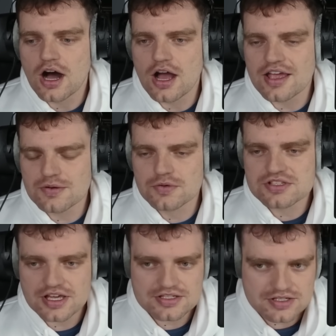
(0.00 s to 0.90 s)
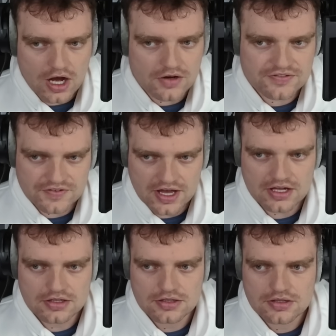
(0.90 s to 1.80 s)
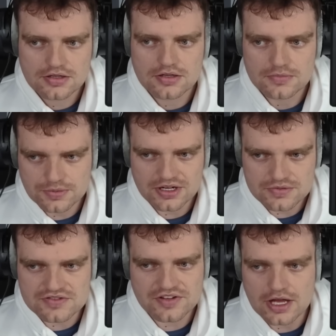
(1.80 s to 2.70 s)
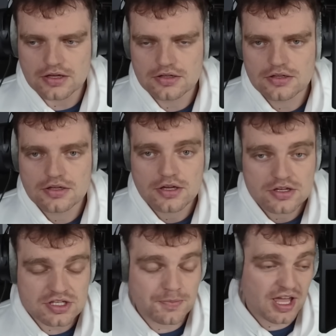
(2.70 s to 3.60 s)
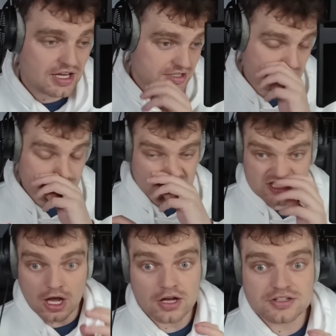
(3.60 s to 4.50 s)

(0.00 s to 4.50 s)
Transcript: it was a soft foul, but it was a foul. So Michaela Timpson is on